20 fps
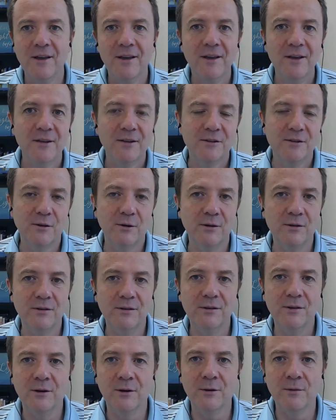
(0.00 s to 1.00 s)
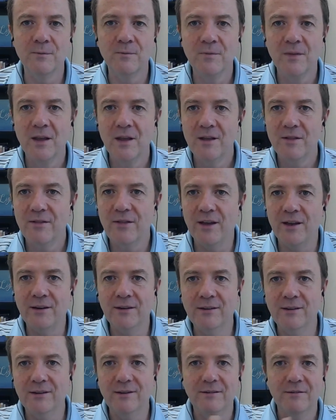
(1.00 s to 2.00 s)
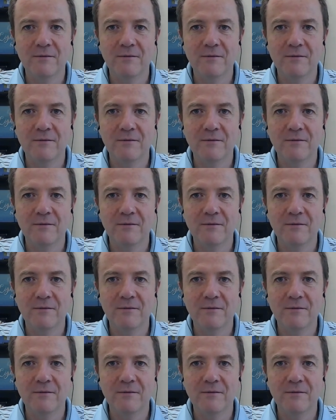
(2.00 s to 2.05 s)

Mm-hmm. So, you know, then